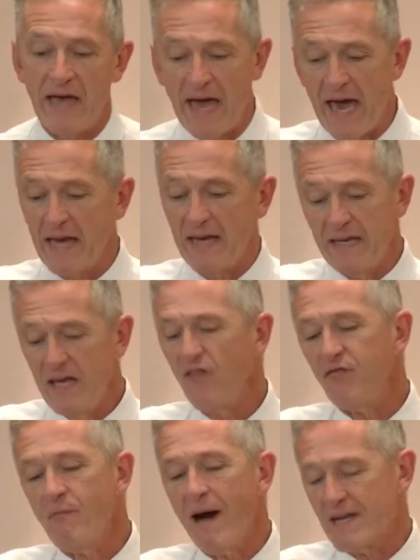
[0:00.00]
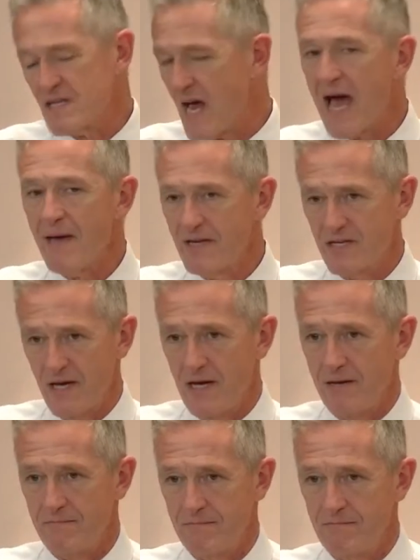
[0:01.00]
And if my time is
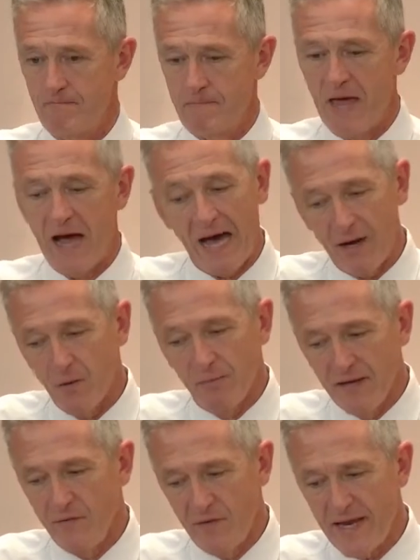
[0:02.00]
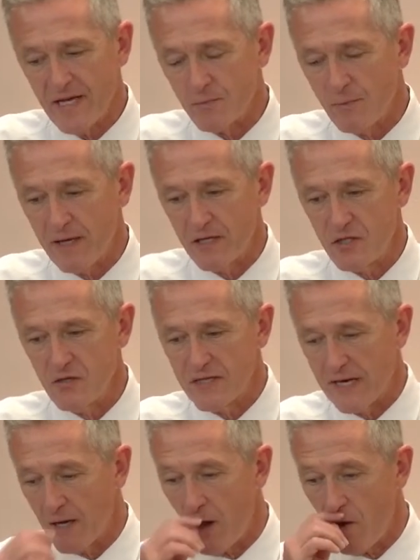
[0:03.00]
up, now I don't believe it is because you
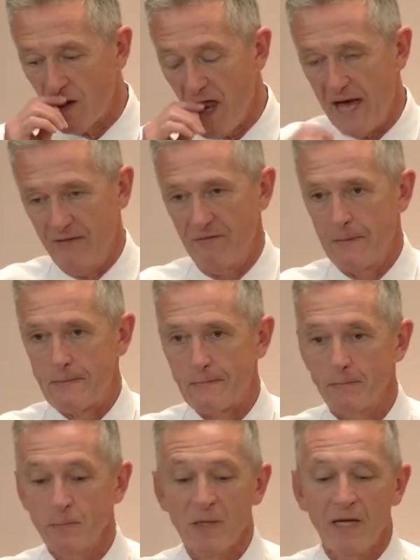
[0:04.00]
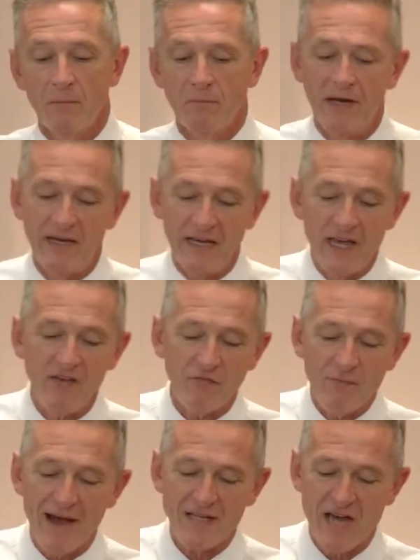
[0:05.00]
said long life. But if
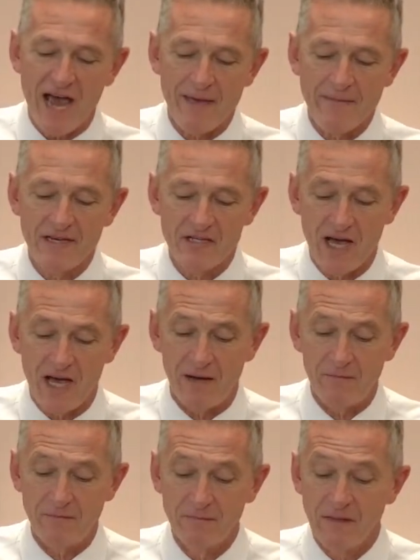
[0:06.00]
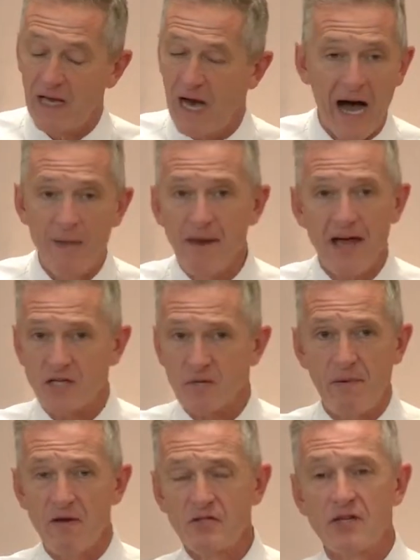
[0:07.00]
my time is up, I'm not
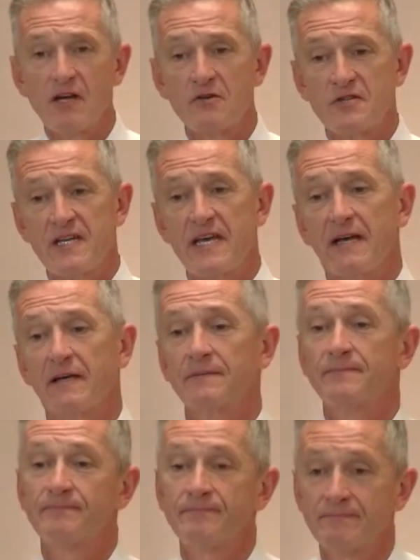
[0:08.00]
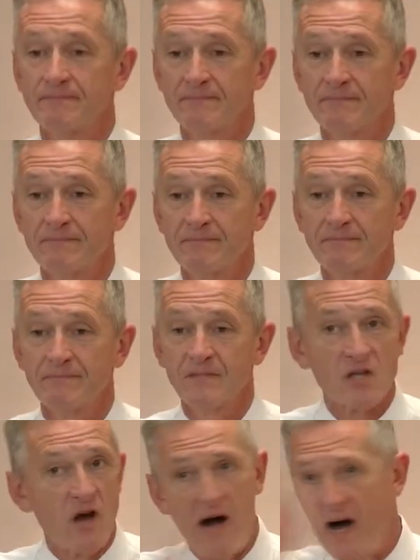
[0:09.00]
supposed to go sick.
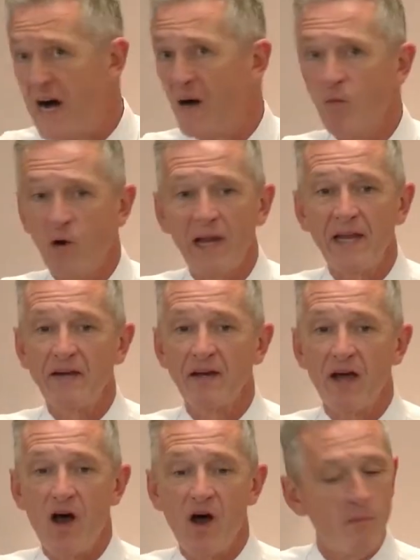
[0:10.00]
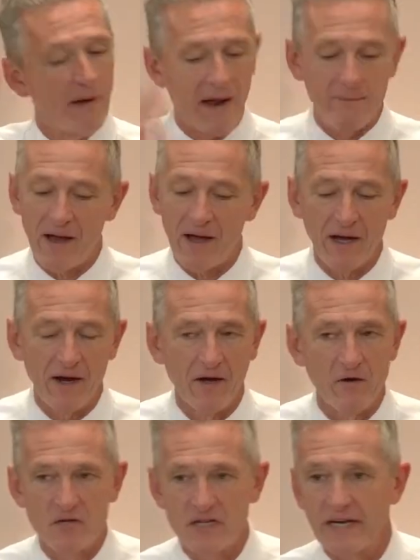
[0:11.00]
So I'm willing to go, but I'm not going to
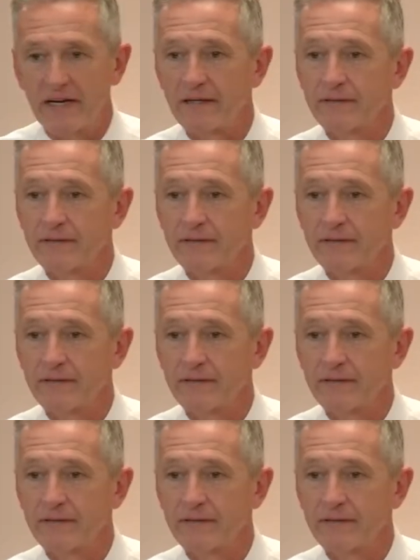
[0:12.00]
go sick.